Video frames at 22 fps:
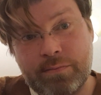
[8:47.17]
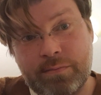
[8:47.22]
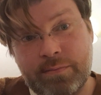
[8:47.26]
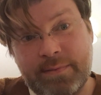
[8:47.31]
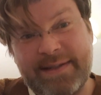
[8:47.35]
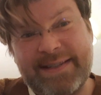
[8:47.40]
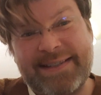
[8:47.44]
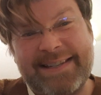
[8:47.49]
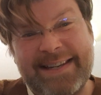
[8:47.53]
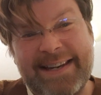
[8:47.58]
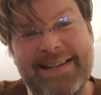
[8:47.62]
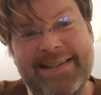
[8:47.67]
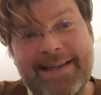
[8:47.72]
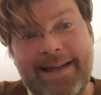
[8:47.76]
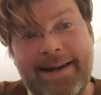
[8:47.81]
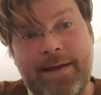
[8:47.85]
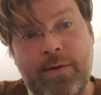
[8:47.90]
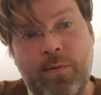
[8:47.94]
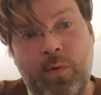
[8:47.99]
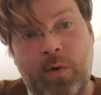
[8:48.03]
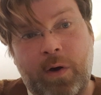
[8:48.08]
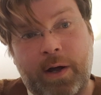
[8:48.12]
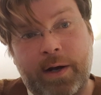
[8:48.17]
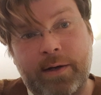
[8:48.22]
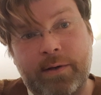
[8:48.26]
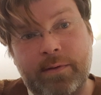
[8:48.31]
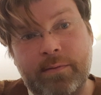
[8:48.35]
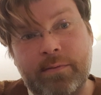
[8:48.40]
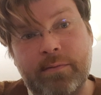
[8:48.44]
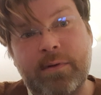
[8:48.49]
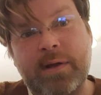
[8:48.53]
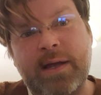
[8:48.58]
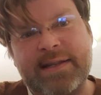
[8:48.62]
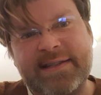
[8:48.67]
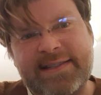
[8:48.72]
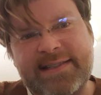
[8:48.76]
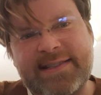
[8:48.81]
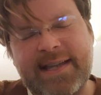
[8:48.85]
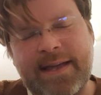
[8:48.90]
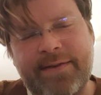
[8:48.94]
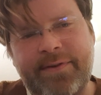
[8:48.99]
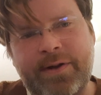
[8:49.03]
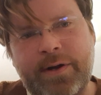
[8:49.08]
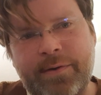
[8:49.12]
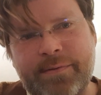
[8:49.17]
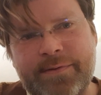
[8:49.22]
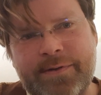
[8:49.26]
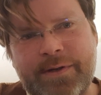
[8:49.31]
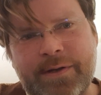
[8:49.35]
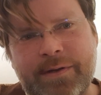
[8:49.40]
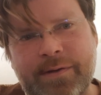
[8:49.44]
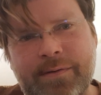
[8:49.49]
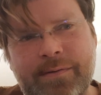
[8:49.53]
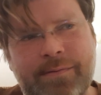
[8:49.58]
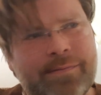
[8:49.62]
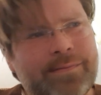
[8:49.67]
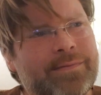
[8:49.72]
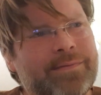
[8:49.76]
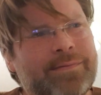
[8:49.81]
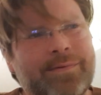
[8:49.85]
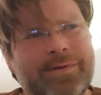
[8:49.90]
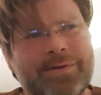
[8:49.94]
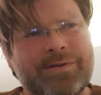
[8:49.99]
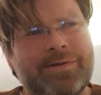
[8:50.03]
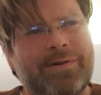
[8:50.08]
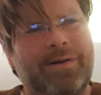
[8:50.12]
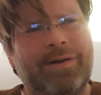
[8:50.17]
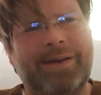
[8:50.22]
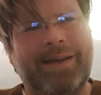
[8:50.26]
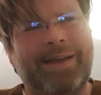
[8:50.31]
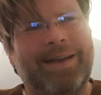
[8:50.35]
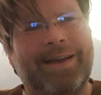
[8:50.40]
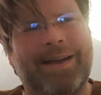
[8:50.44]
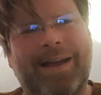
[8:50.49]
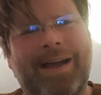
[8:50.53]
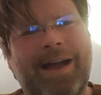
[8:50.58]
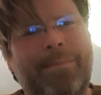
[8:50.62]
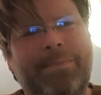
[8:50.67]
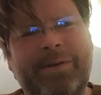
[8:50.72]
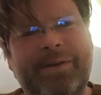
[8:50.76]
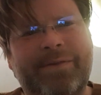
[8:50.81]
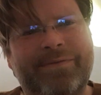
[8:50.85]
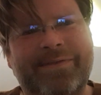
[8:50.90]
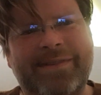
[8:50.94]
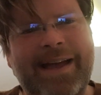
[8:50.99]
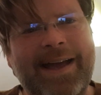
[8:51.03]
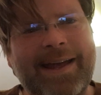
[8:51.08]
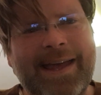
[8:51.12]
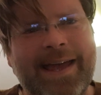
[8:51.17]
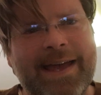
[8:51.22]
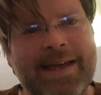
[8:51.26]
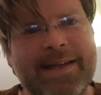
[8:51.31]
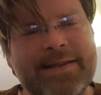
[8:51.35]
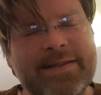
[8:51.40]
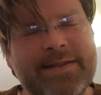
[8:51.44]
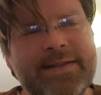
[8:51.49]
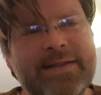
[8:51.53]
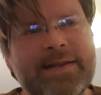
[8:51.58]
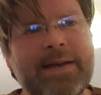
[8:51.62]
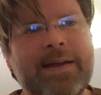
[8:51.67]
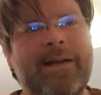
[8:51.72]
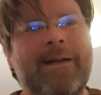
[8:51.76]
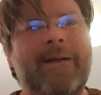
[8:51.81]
681 and 702, we're talking a couple of decades,